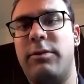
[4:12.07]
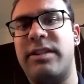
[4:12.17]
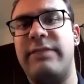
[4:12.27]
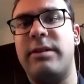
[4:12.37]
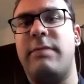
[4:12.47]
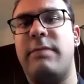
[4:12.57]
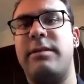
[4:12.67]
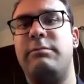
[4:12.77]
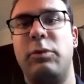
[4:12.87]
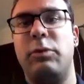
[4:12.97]

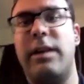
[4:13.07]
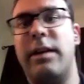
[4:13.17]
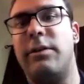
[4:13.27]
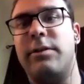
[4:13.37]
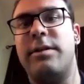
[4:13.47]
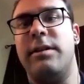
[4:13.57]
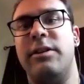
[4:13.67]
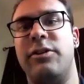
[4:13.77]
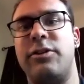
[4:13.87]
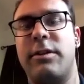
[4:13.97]
civic-minded bootleggers than
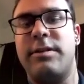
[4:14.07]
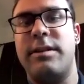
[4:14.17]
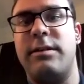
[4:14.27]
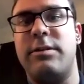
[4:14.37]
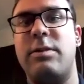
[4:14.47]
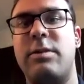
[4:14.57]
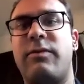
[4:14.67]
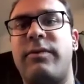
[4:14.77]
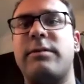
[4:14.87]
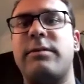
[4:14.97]
insurance industry
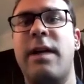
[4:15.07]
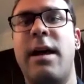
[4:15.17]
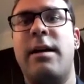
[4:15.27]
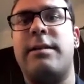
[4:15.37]
professionals.